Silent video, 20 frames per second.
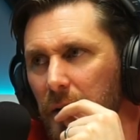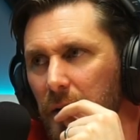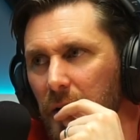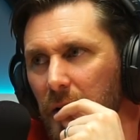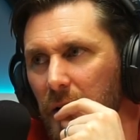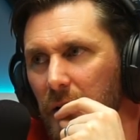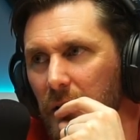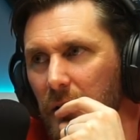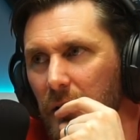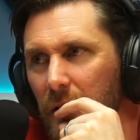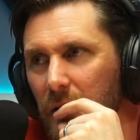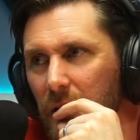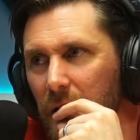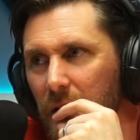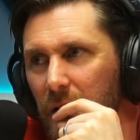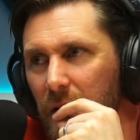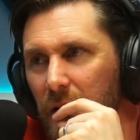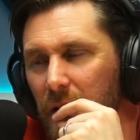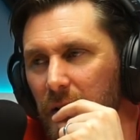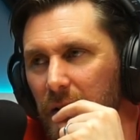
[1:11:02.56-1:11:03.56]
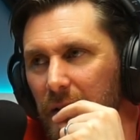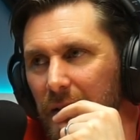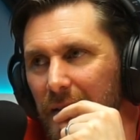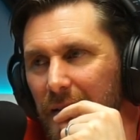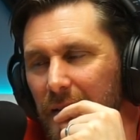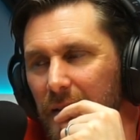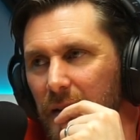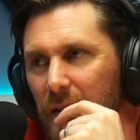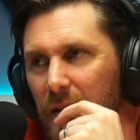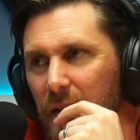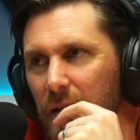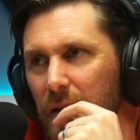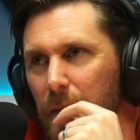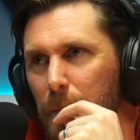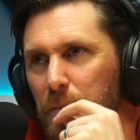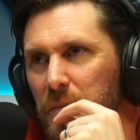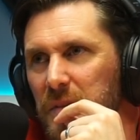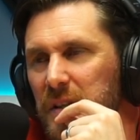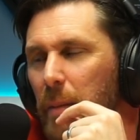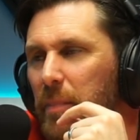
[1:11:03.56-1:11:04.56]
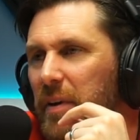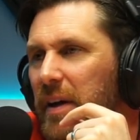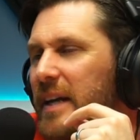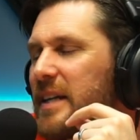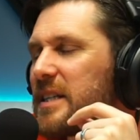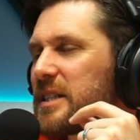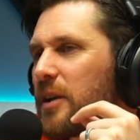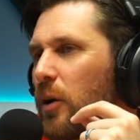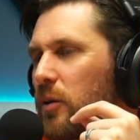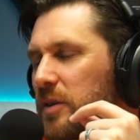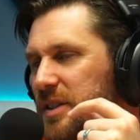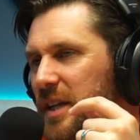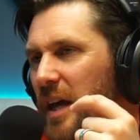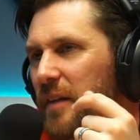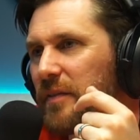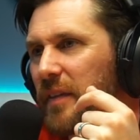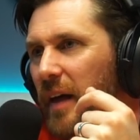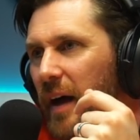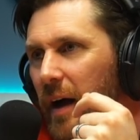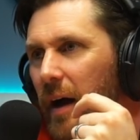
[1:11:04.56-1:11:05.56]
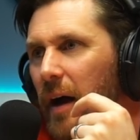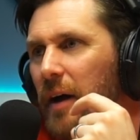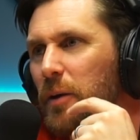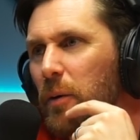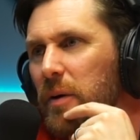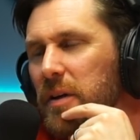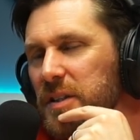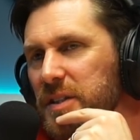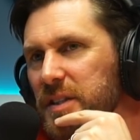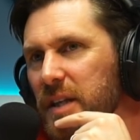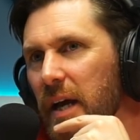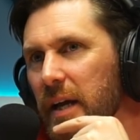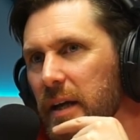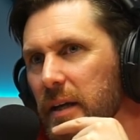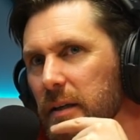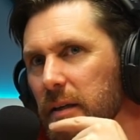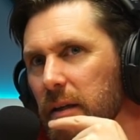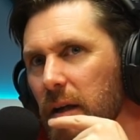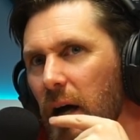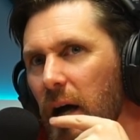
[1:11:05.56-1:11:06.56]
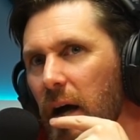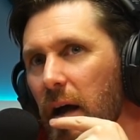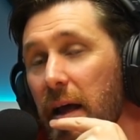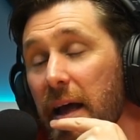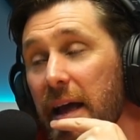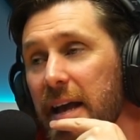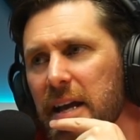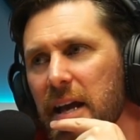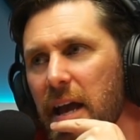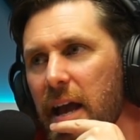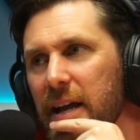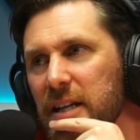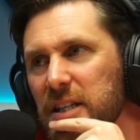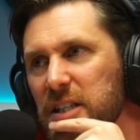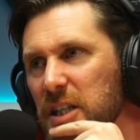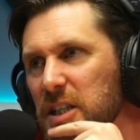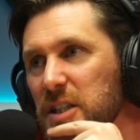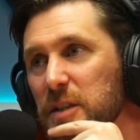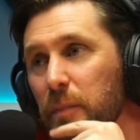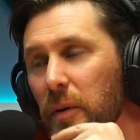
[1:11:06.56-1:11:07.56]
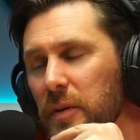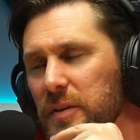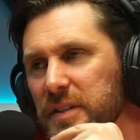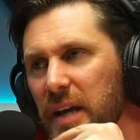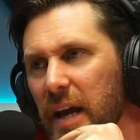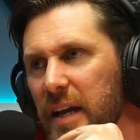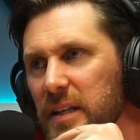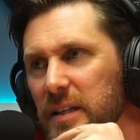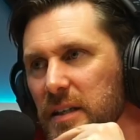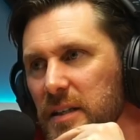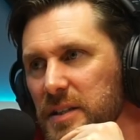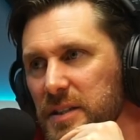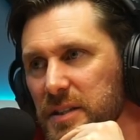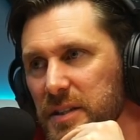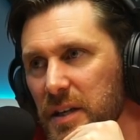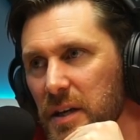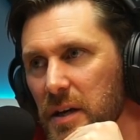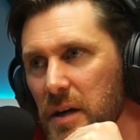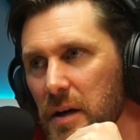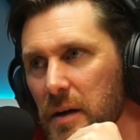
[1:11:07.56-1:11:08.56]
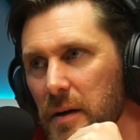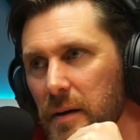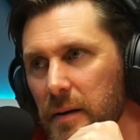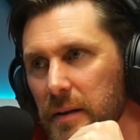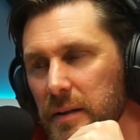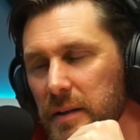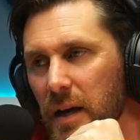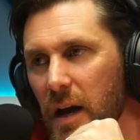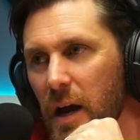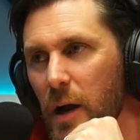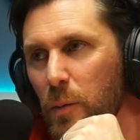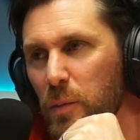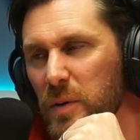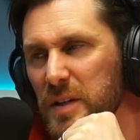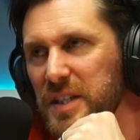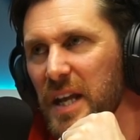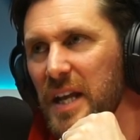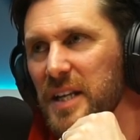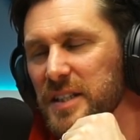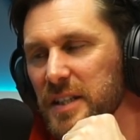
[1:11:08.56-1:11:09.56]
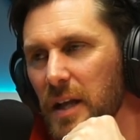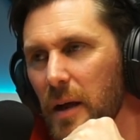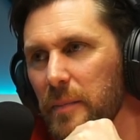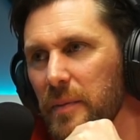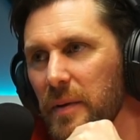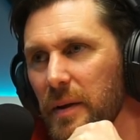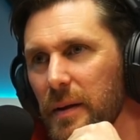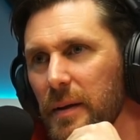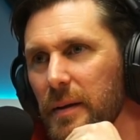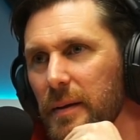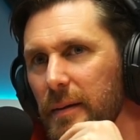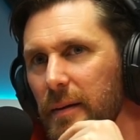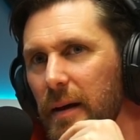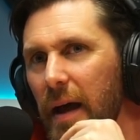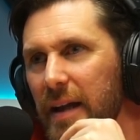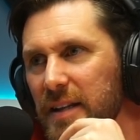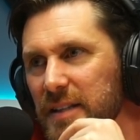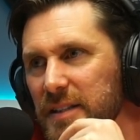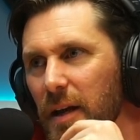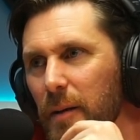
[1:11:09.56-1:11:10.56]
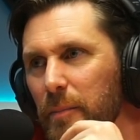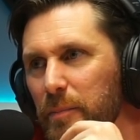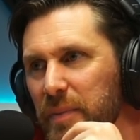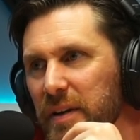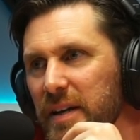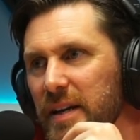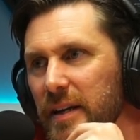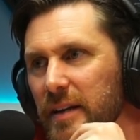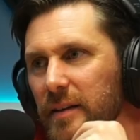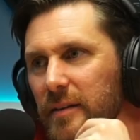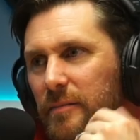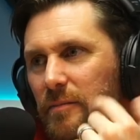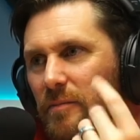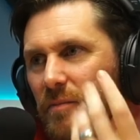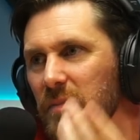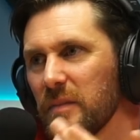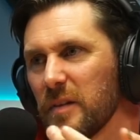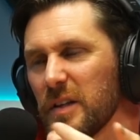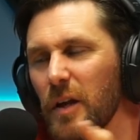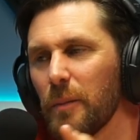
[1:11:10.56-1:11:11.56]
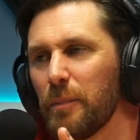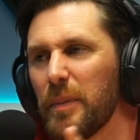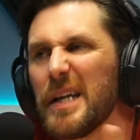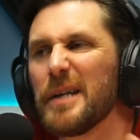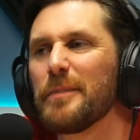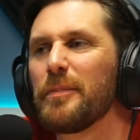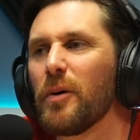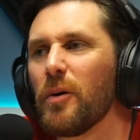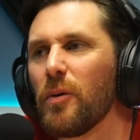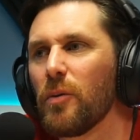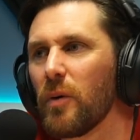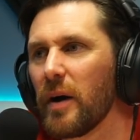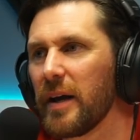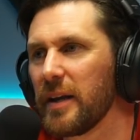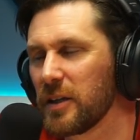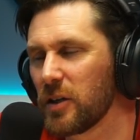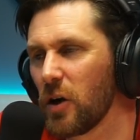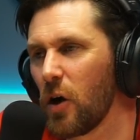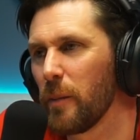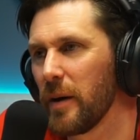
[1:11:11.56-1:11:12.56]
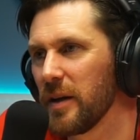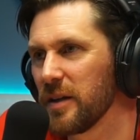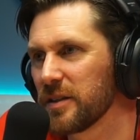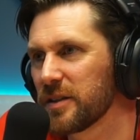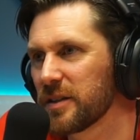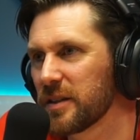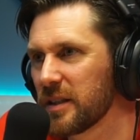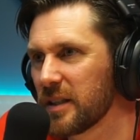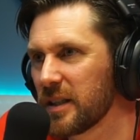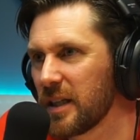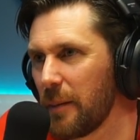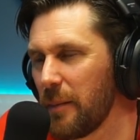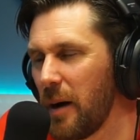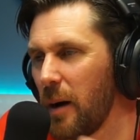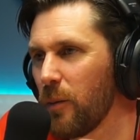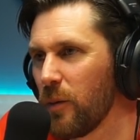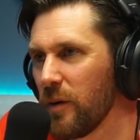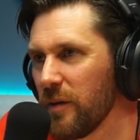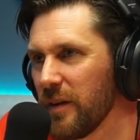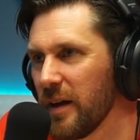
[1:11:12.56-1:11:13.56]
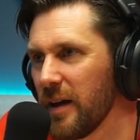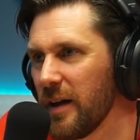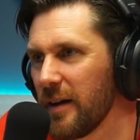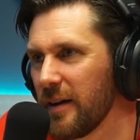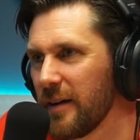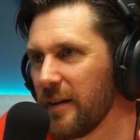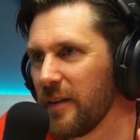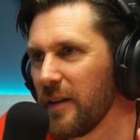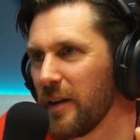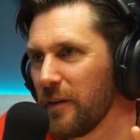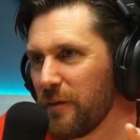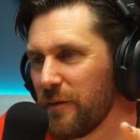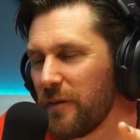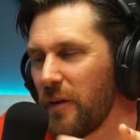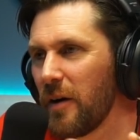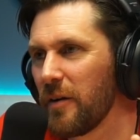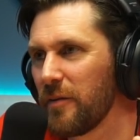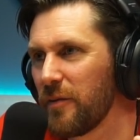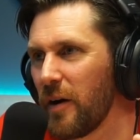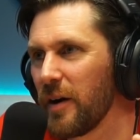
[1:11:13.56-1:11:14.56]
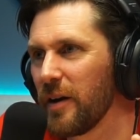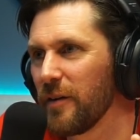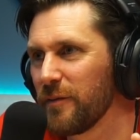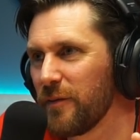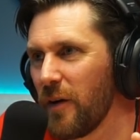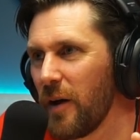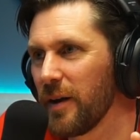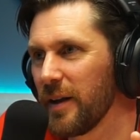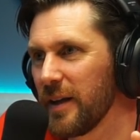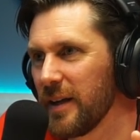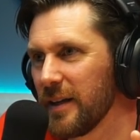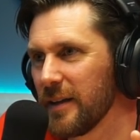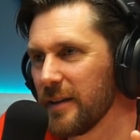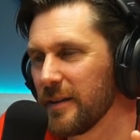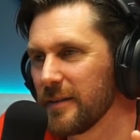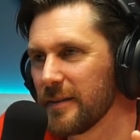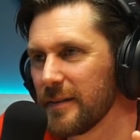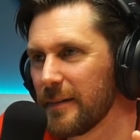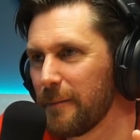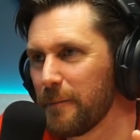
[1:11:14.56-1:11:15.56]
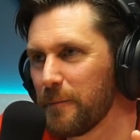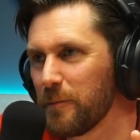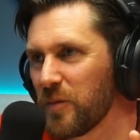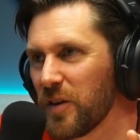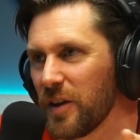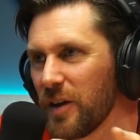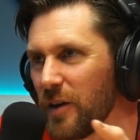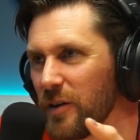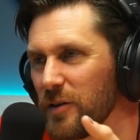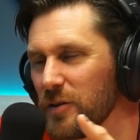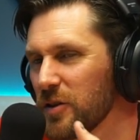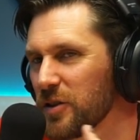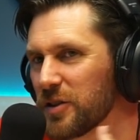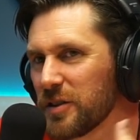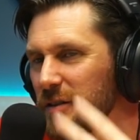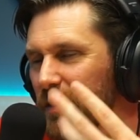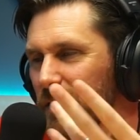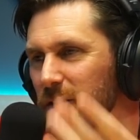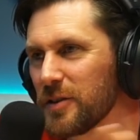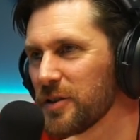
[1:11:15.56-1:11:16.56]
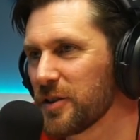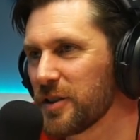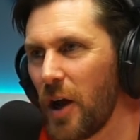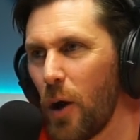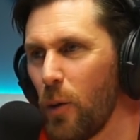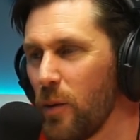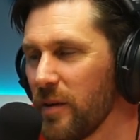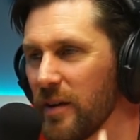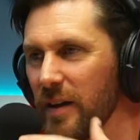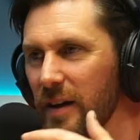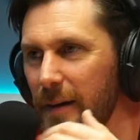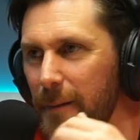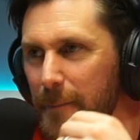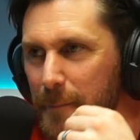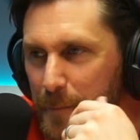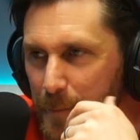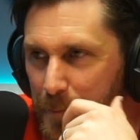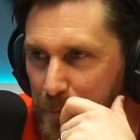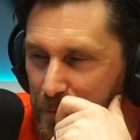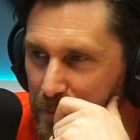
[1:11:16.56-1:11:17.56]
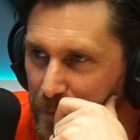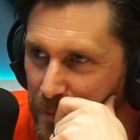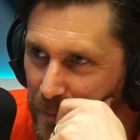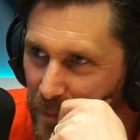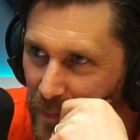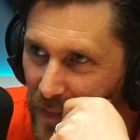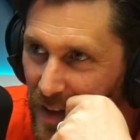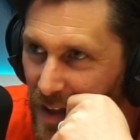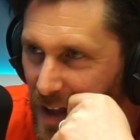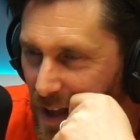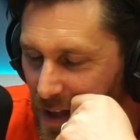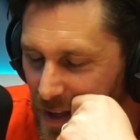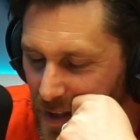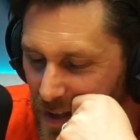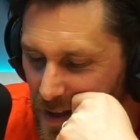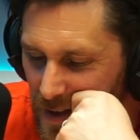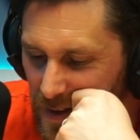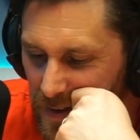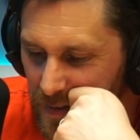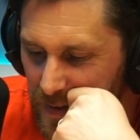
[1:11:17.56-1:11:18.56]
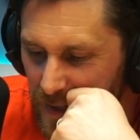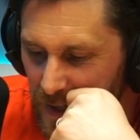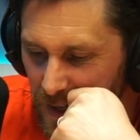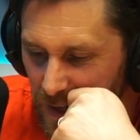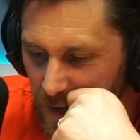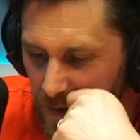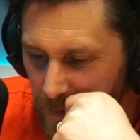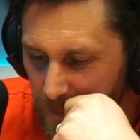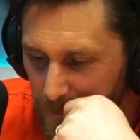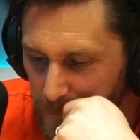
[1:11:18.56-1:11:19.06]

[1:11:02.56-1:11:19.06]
know. Rambo, is it? Yeah, but he's not said that. I know what you're saying. No, no you made it, made it's just up. spontaneous. Yeah, yeah, yeah which up, ends yeah. up ends up being you know people in comments come up with it and f- find it funny, and you yeah. know you just you just go with it. It snowballs, do not yeah, it? Yeah, yeah, yeah.